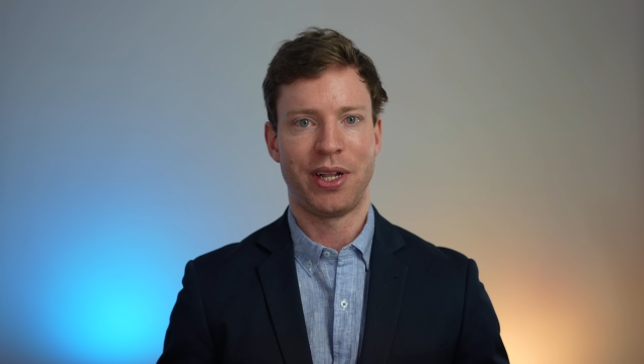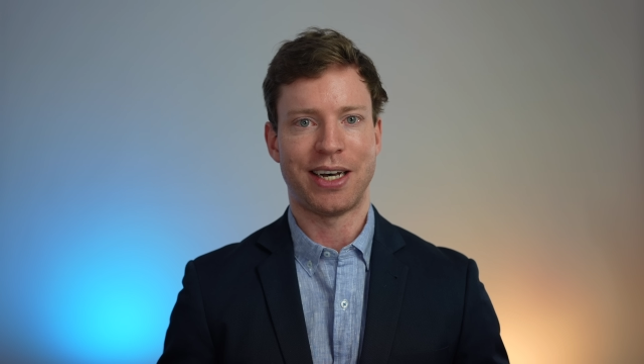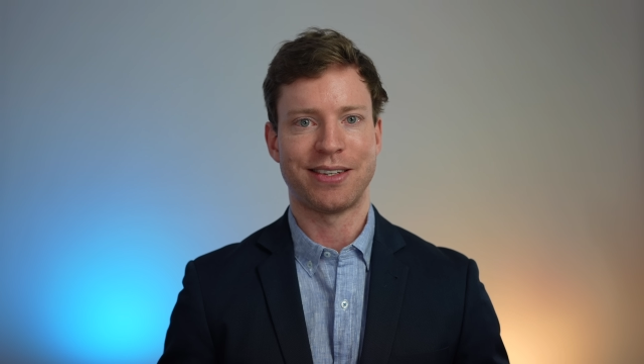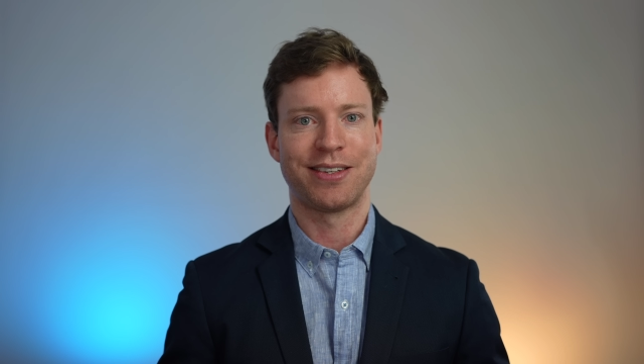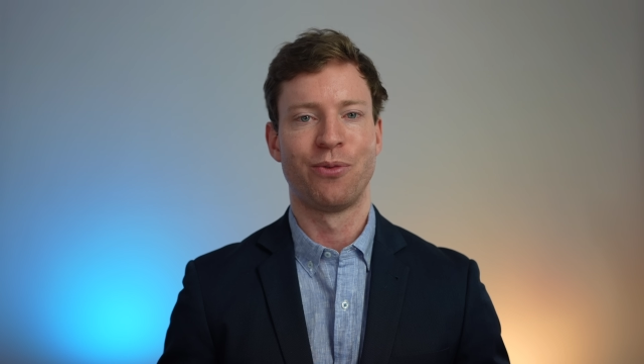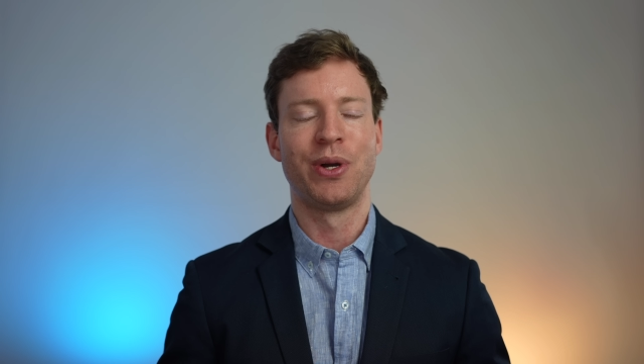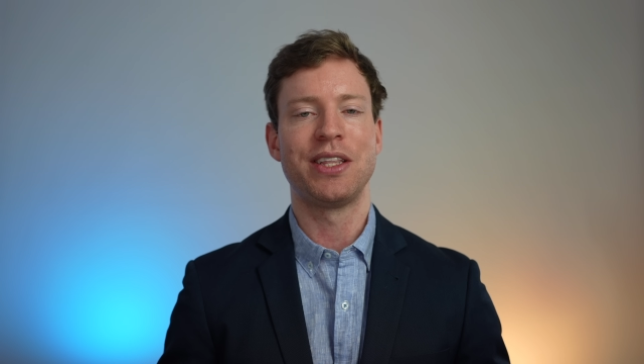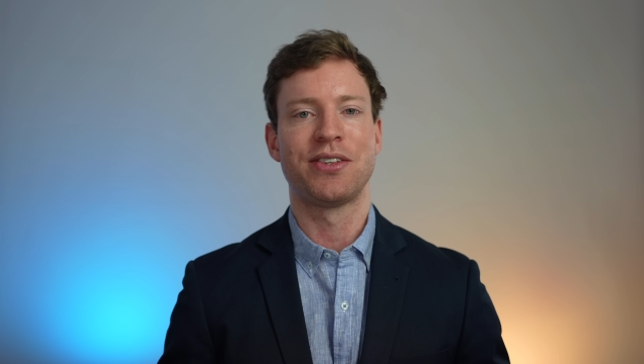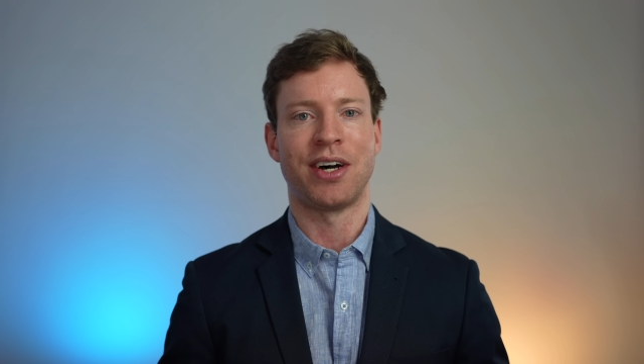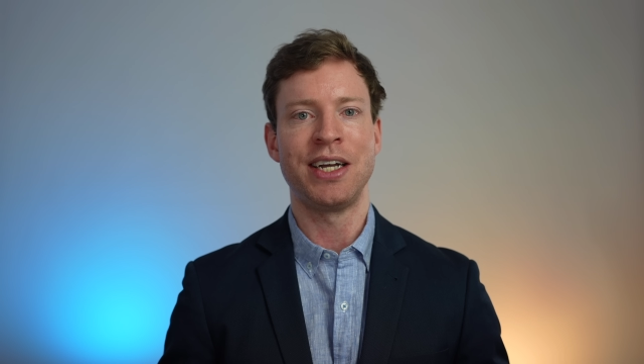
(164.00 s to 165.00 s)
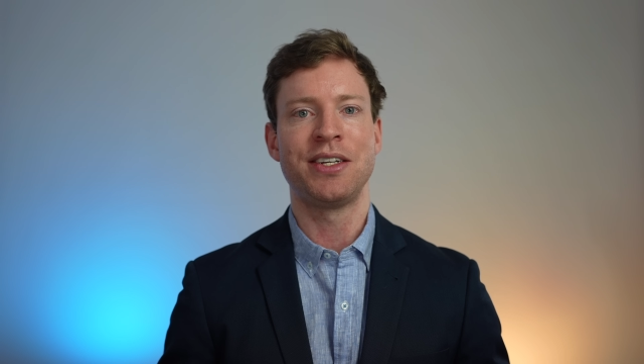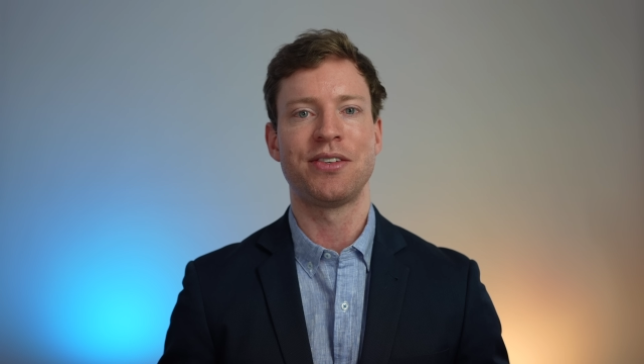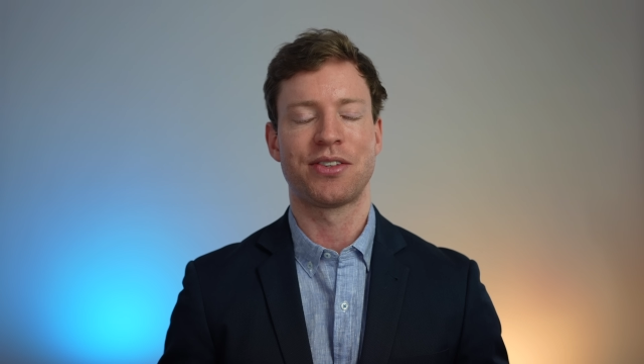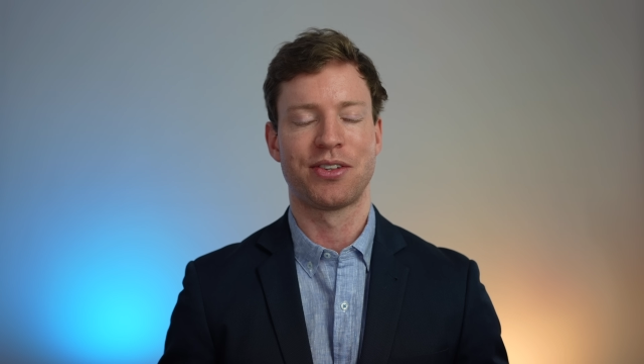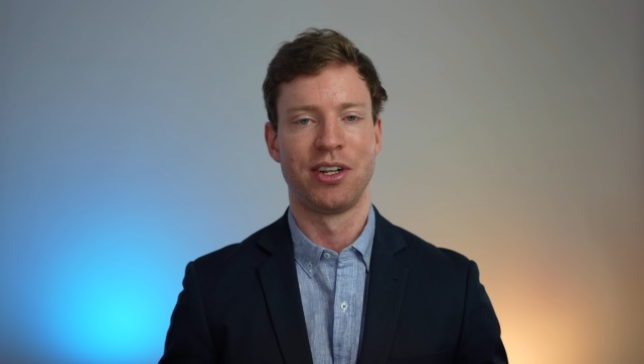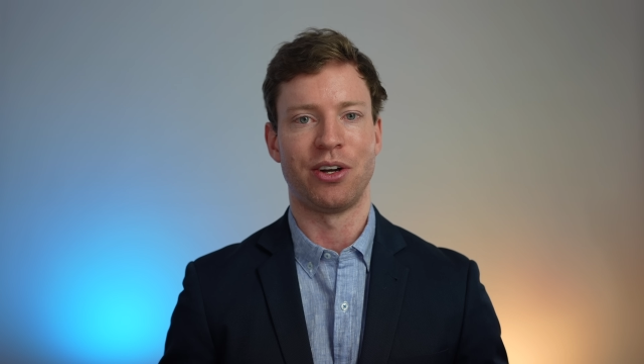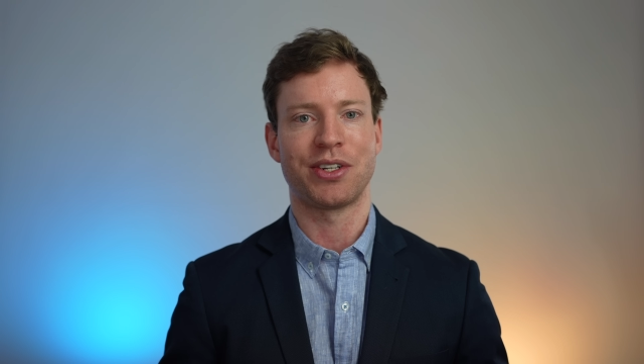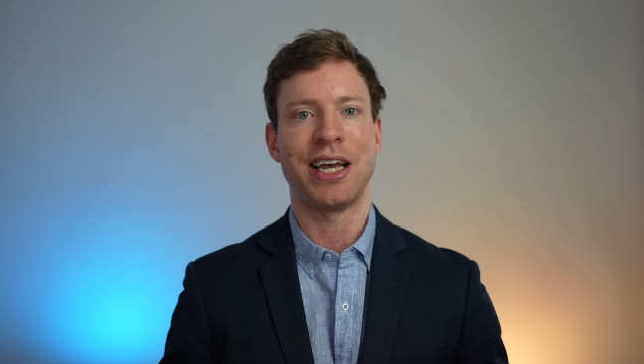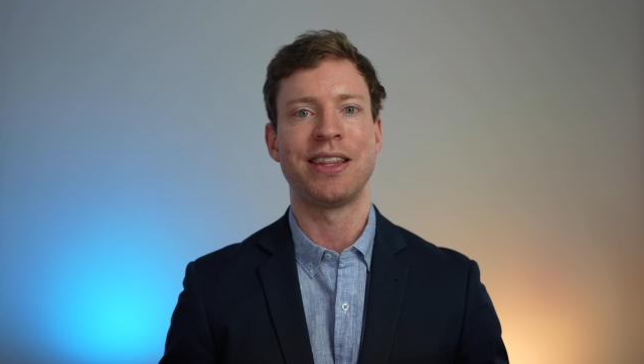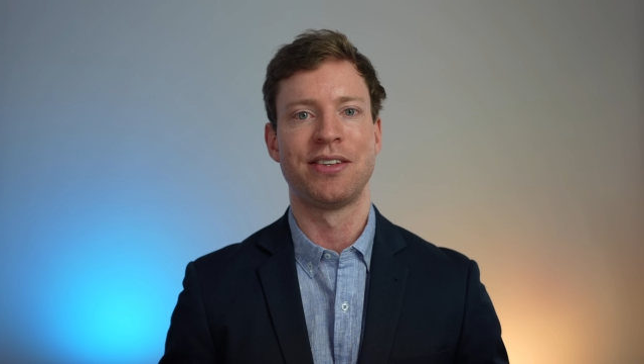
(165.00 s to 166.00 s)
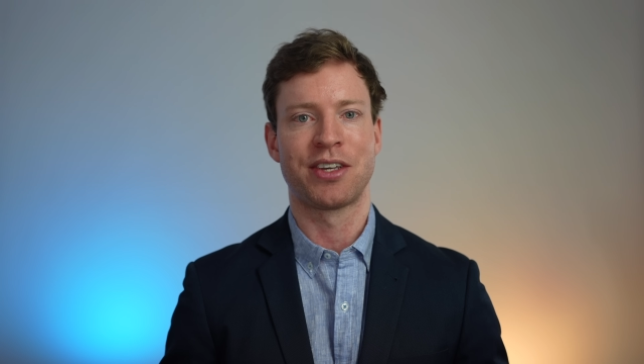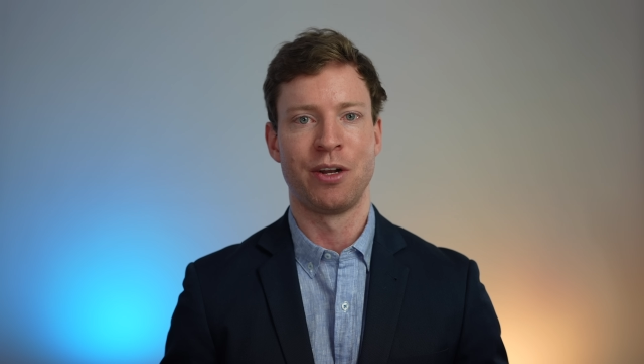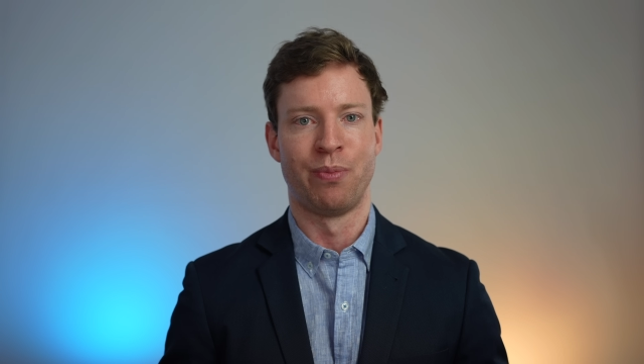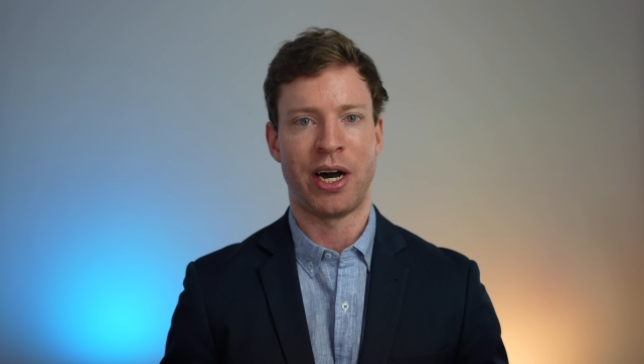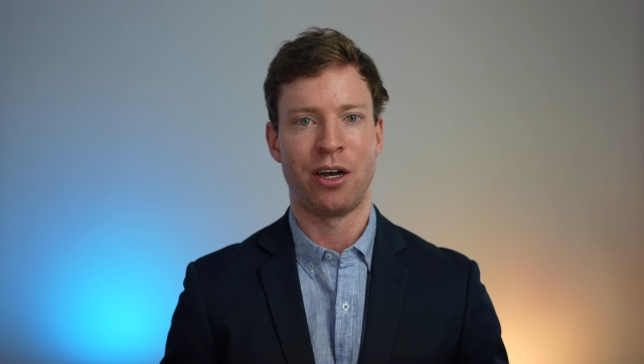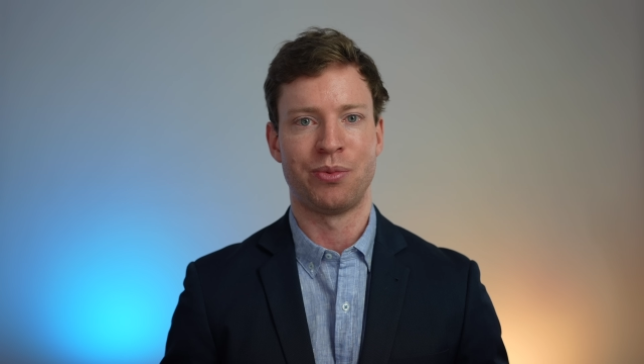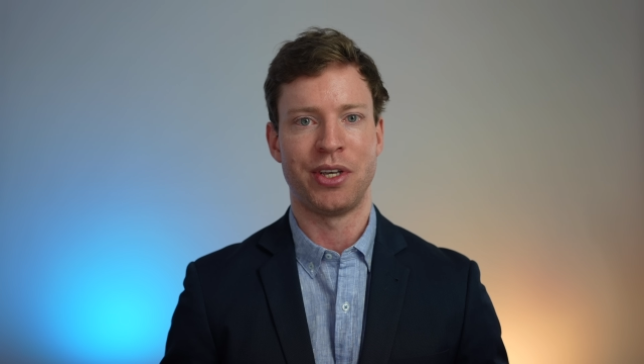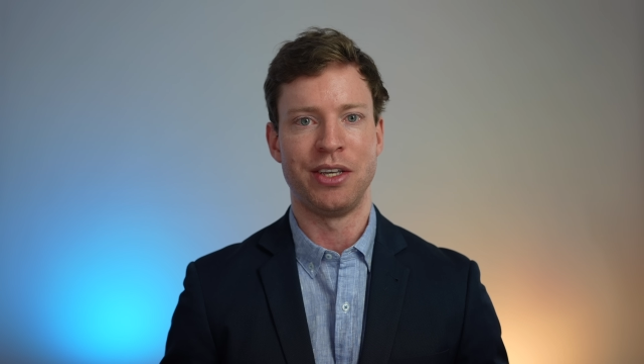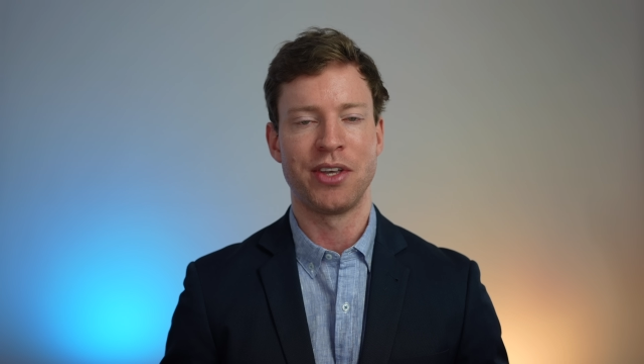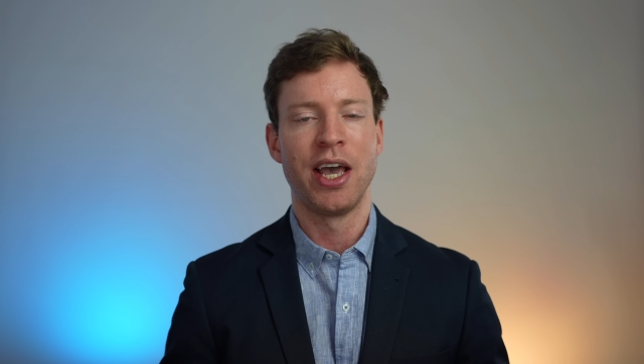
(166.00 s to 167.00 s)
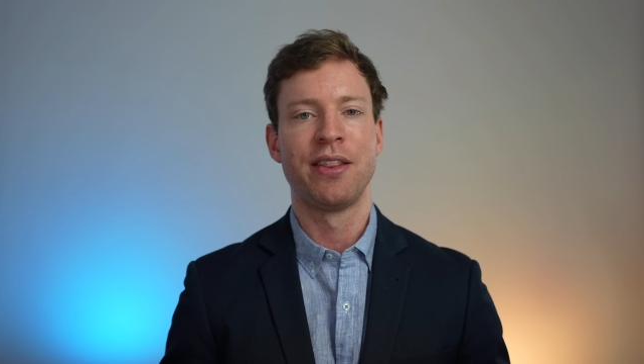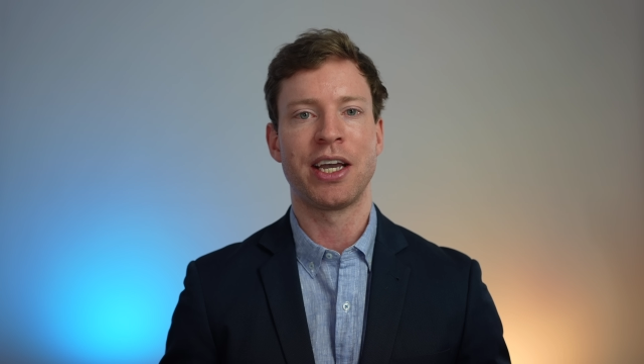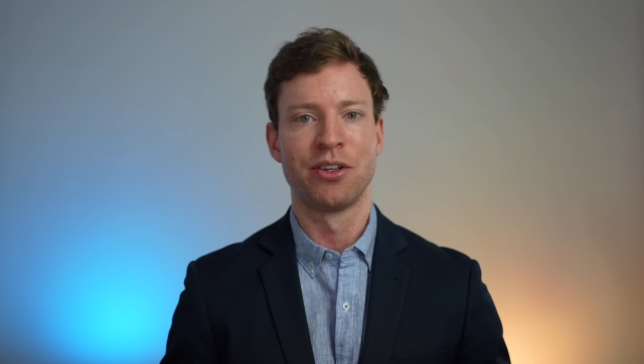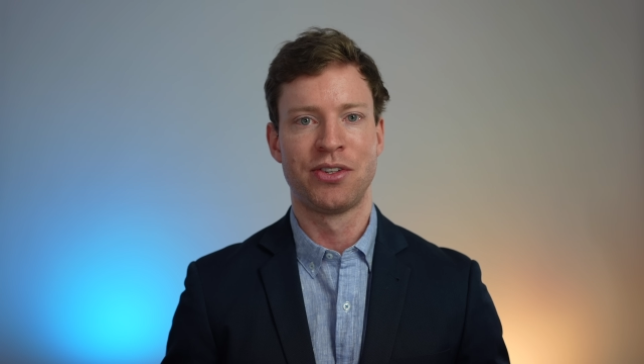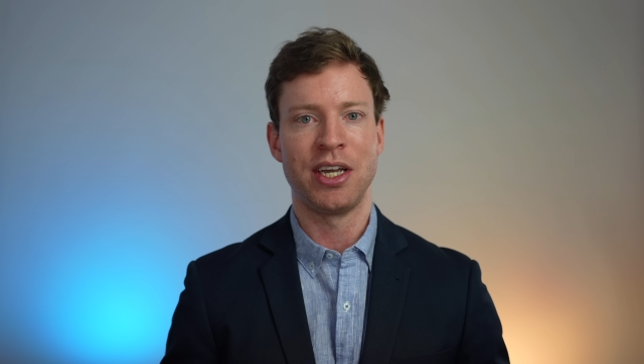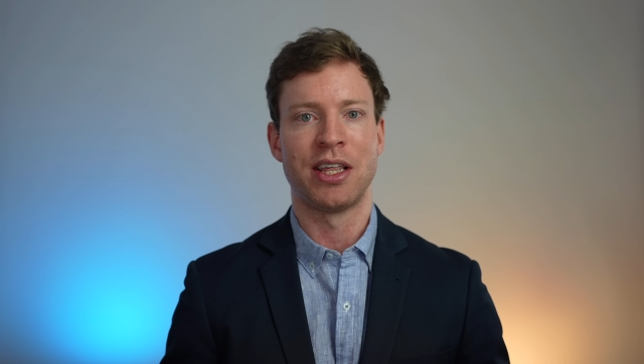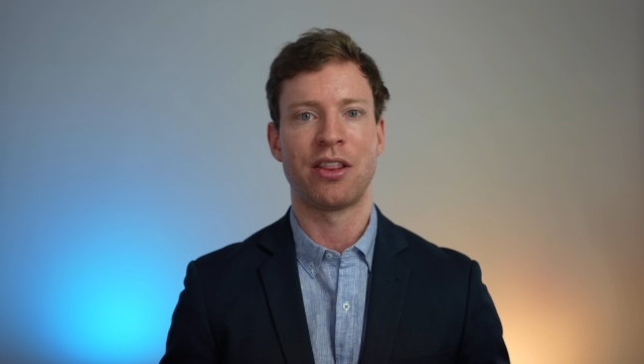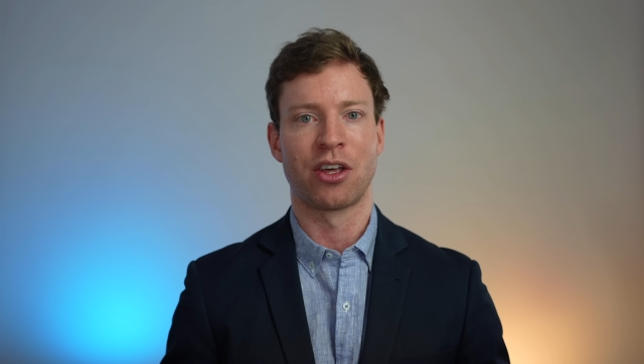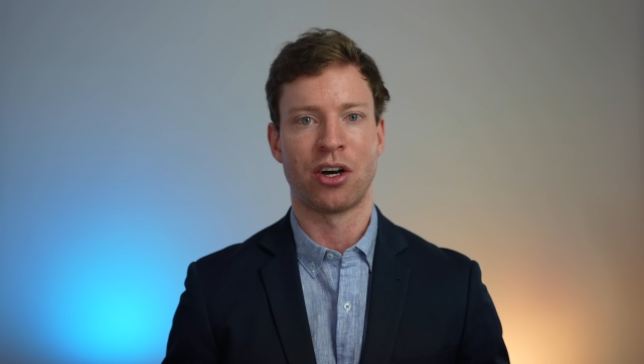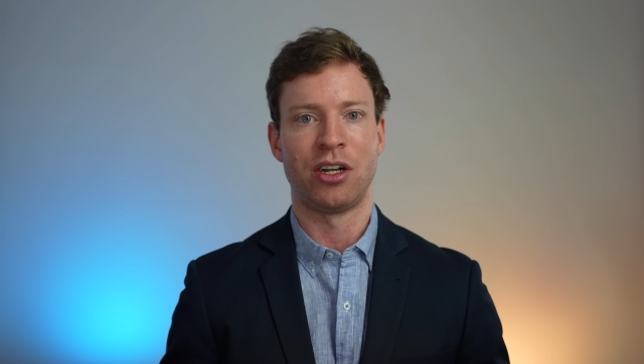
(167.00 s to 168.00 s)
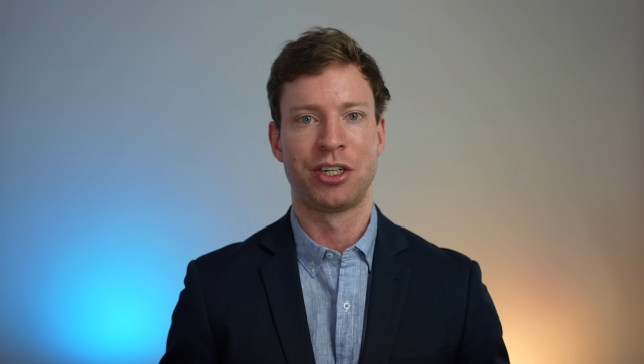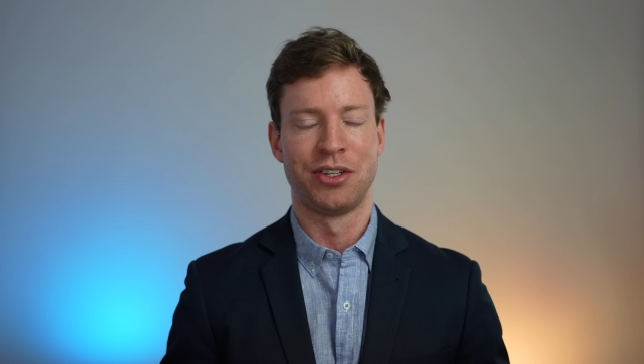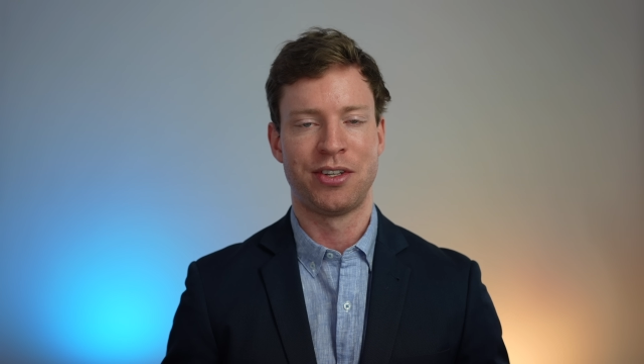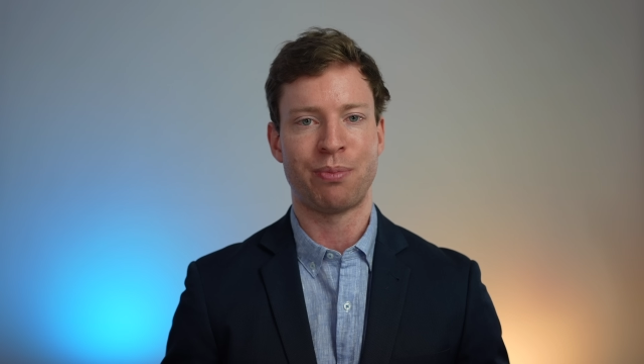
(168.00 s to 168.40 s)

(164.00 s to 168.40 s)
Plus, when the scientists looked at the skin biopsies, they could see that the collagen